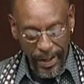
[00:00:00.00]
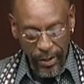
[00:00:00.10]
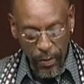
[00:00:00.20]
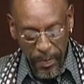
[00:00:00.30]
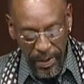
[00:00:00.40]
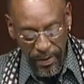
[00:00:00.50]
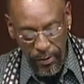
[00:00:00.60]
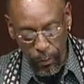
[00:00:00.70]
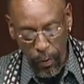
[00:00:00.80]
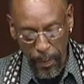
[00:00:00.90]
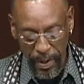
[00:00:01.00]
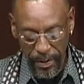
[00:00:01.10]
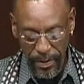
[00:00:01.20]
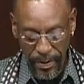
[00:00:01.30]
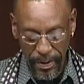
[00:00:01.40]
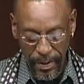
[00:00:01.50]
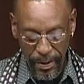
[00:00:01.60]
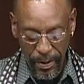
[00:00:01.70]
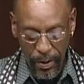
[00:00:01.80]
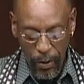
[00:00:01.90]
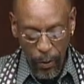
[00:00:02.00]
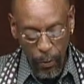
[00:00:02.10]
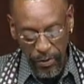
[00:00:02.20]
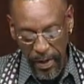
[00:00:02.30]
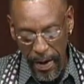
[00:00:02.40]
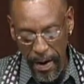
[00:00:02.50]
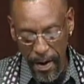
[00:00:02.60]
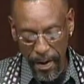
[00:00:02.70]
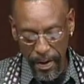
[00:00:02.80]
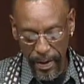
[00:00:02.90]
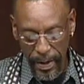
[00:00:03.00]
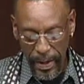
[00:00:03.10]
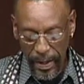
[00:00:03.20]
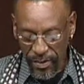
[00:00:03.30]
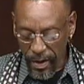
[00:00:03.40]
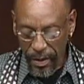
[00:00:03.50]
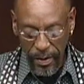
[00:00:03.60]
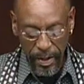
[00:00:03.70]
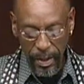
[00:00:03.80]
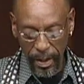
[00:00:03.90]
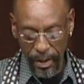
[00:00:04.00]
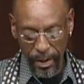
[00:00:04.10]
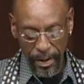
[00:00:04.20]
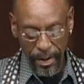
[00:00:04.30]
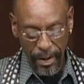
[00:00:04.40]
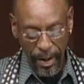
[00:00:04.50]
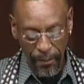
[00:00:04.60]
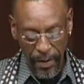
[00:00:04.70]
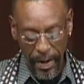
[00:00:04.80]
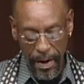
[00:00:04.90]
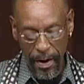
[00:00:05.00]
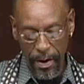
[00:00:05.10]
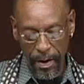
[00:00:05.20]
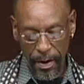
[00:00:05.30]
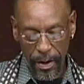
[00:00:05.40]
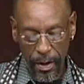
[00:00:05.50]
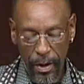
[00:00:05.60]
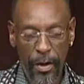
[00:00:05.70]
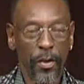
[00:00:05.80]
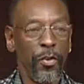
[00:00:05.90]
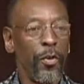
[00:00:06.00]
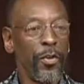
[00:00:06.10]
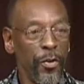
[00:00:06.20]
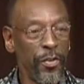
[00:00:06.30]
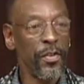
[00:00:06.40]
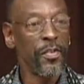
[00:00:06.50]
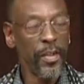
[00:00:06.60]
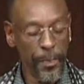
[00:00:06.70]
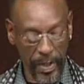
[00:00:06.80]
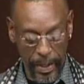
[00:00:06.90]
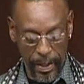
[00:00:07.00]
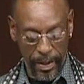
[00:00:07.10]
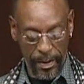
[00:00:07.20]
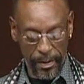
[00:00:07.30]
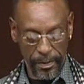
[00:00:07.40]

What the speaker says: you meet this woman whose hair is not the color of the hair you're used to sleeping in.